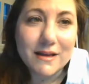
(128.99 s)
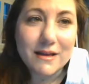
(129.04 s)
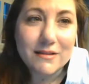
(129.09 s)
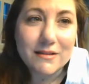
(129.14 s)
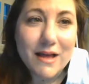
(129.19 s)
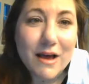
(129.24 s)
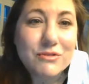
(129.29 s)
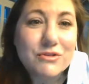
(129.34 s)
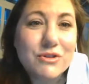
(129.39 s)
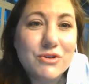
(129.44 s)

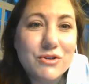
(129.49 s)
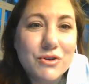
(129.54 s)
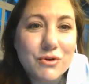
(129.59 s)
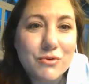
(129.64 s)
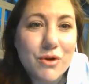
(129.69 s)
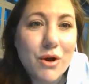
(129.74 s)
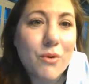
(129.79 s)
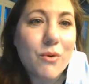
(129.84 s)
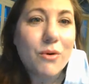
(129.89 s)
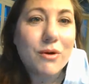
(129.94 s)
allows you to
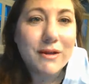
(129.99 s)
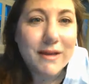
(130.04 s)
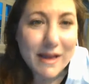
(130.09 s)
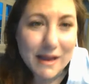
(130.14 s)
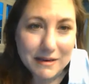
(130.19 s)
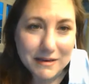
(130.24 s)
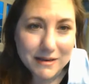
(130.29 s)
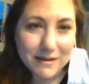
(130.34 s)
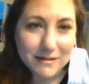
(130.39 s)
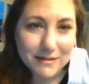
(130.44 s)
grow
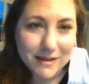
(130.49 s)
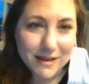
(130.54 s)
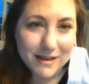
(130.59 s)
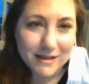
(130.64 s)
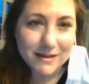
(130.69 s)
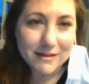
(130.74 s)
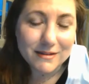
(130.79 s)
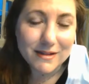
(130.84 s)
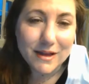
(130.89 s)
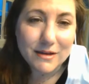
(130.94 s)
organically,
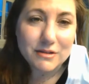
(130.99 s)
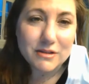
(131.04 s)
and it